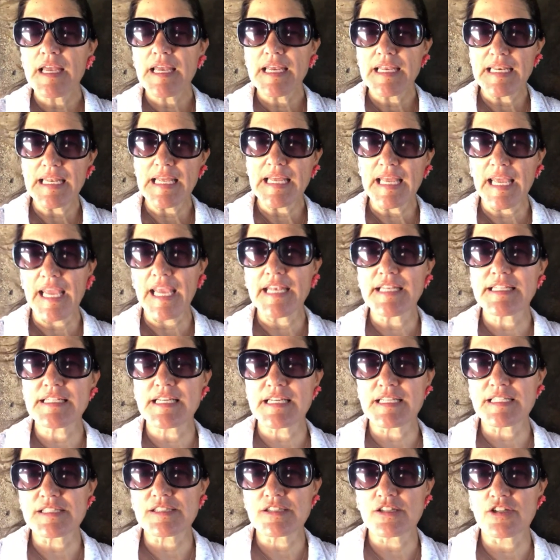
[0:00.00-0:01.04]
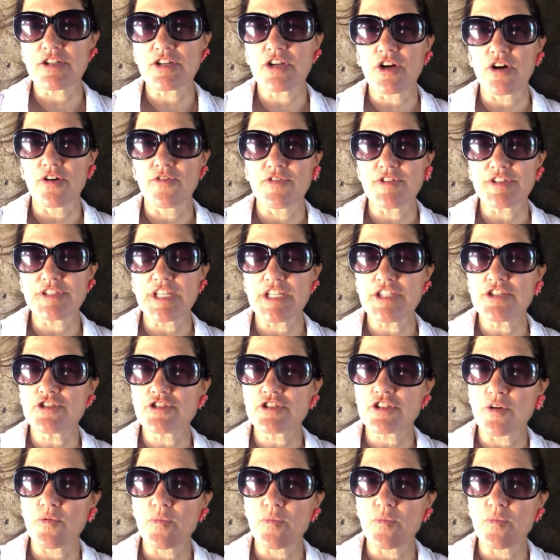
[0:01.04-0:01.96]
in engaging in certain conversations,